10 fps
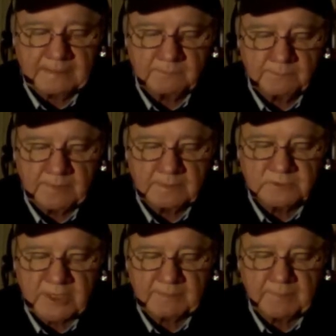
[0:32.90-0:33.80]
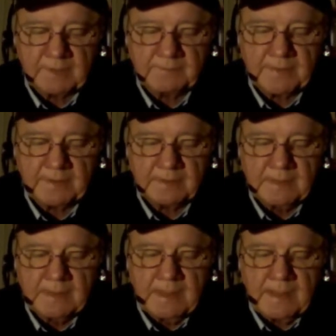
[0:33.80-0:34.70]
Big Jackpot Betting
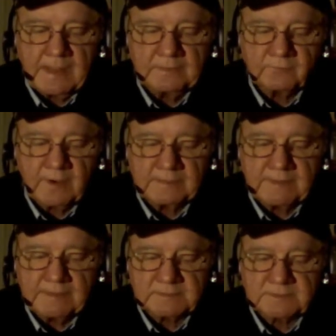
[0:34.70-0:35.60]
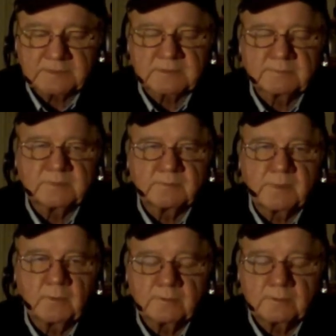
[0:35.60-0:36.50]
and Track Data Systems, and
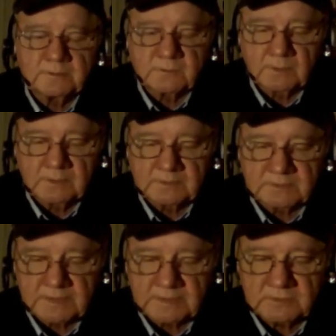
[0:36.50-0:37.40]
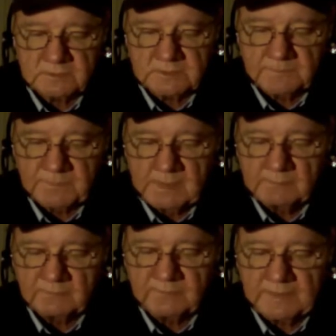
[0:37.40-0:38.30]
both of these organizations
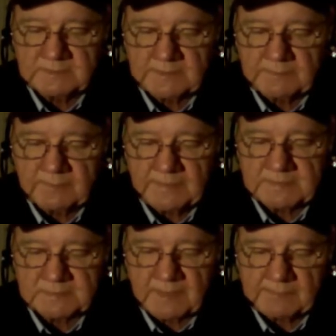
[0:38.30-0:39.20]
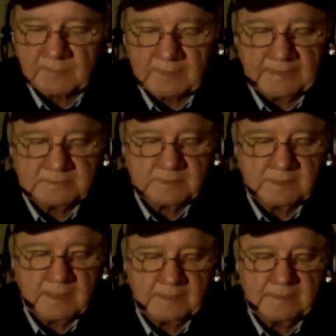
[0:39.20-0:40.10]
provide some of the best
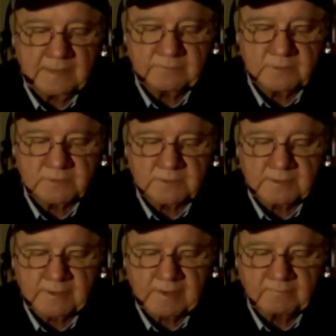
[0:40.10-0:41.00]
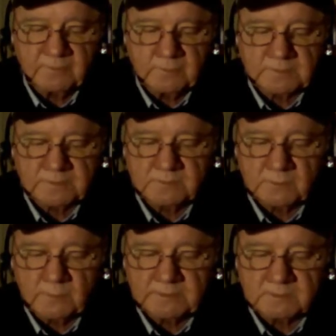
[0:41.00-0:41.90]
simulcasting, high-definition internet viewing
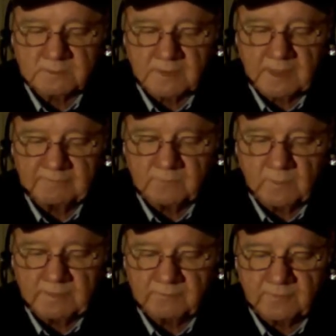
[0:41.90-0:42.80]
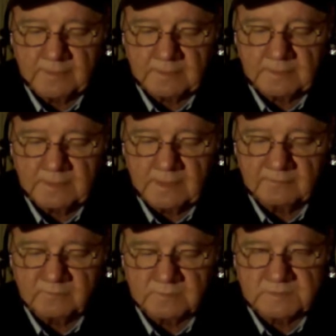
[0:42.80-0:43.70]
situations that I have quite frankly
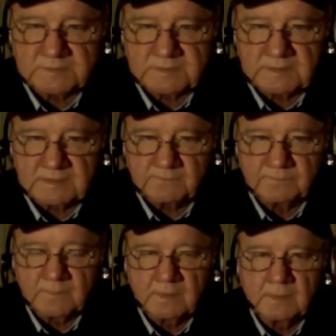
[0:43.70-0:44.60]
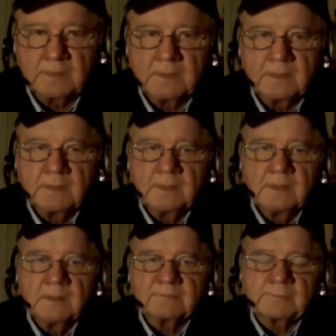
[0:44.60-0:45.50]
ever seen.
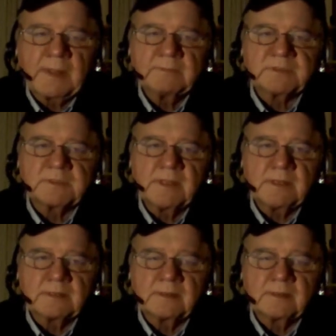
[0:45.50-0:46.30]
If I'm not mistaken,